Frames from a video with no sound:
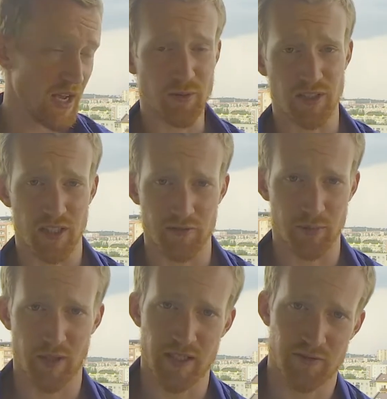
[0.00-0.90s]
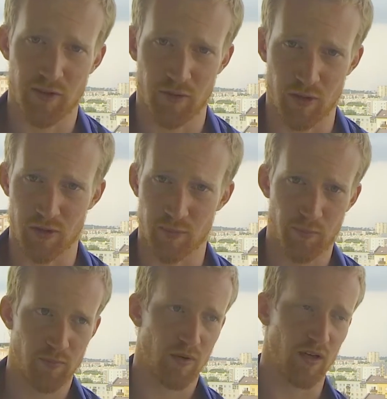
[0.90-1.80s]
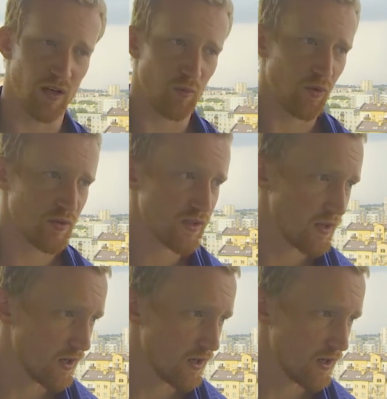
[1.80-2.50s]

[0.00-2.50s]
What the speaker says: was a lovely place. If you ever go to Warsaw,